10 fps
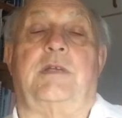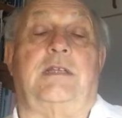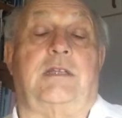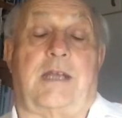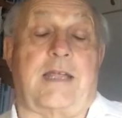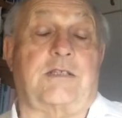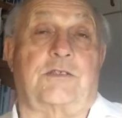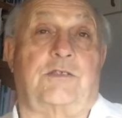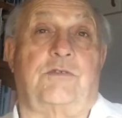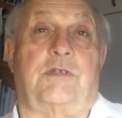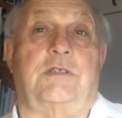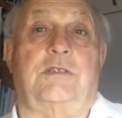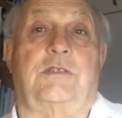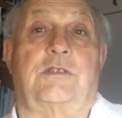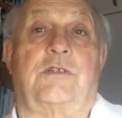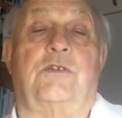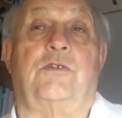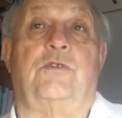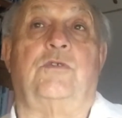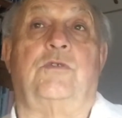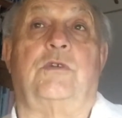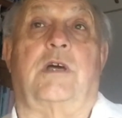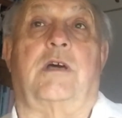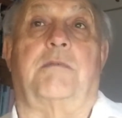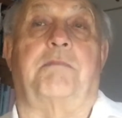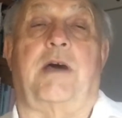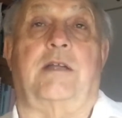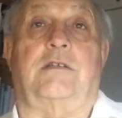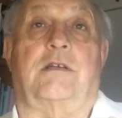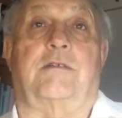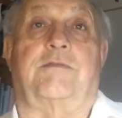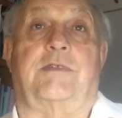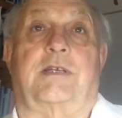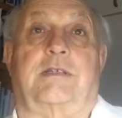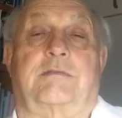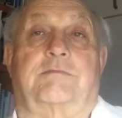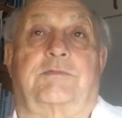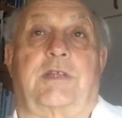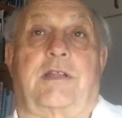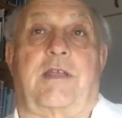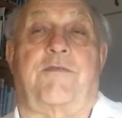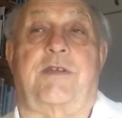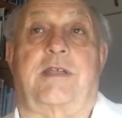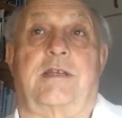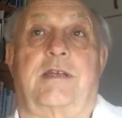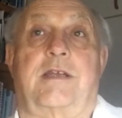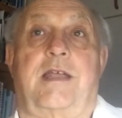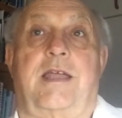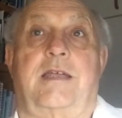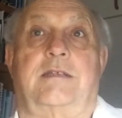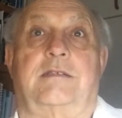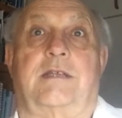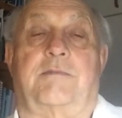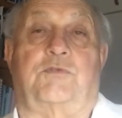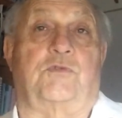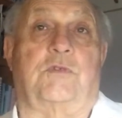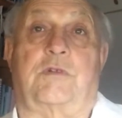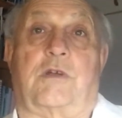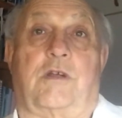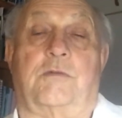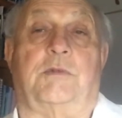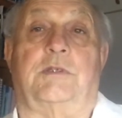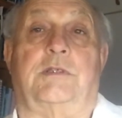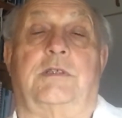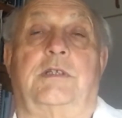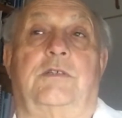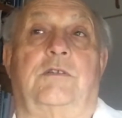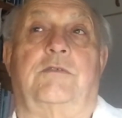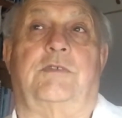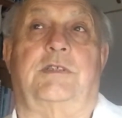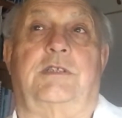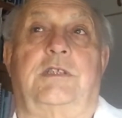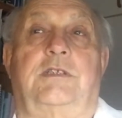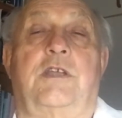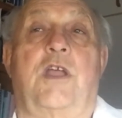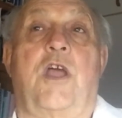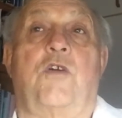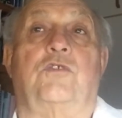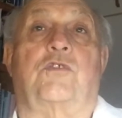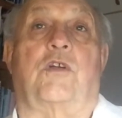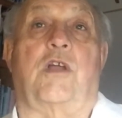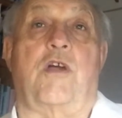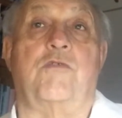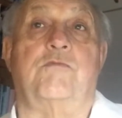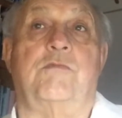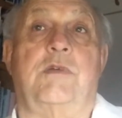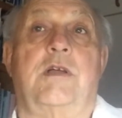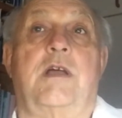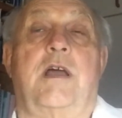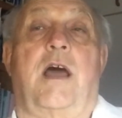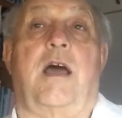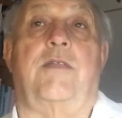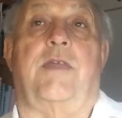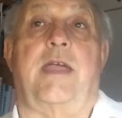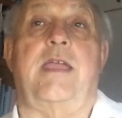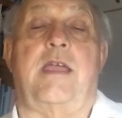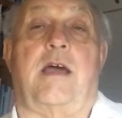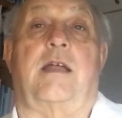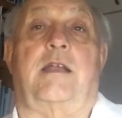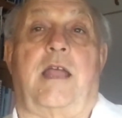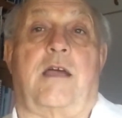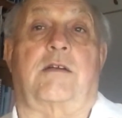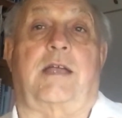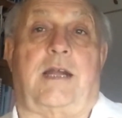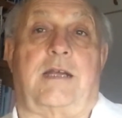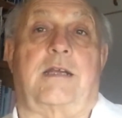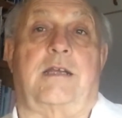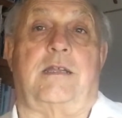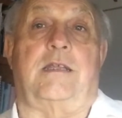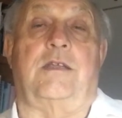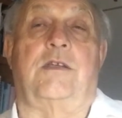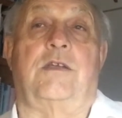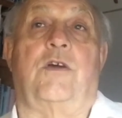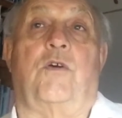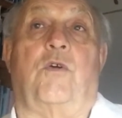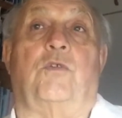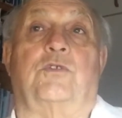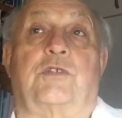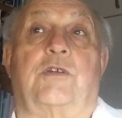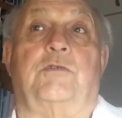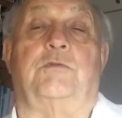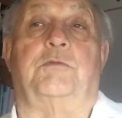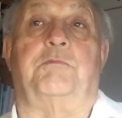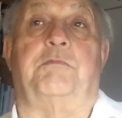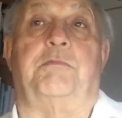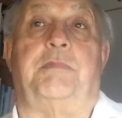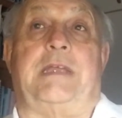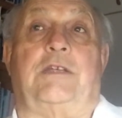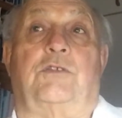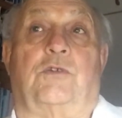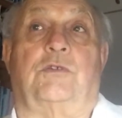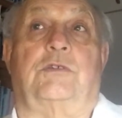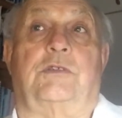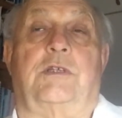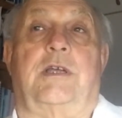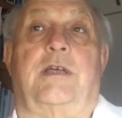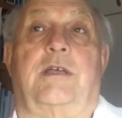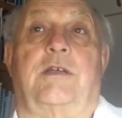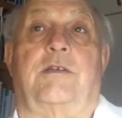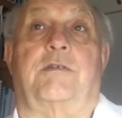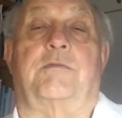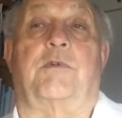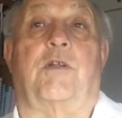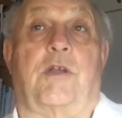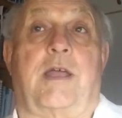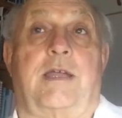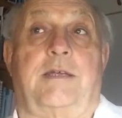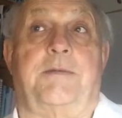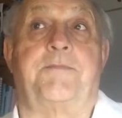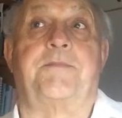International students who are part of the South African and I'm sure global universities who's gone home, they are now currently also being taught online.